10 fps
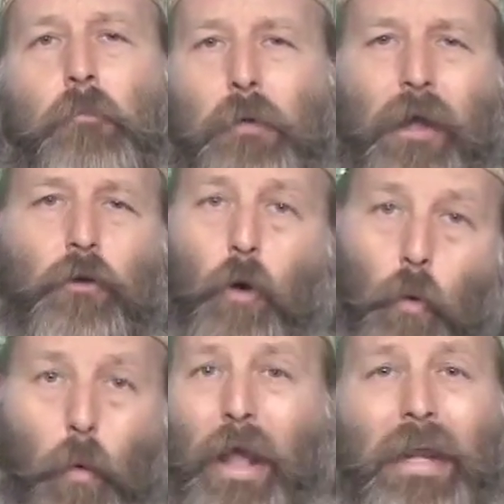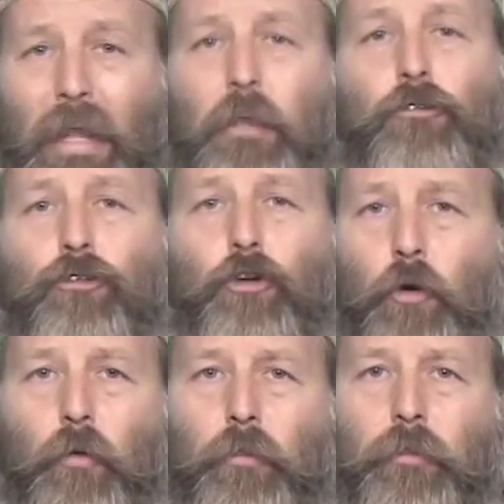But what is
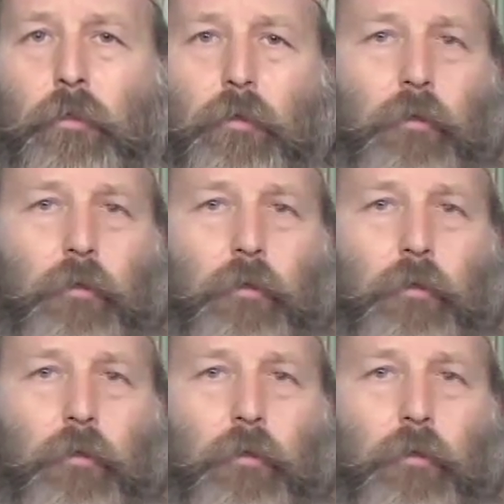truth?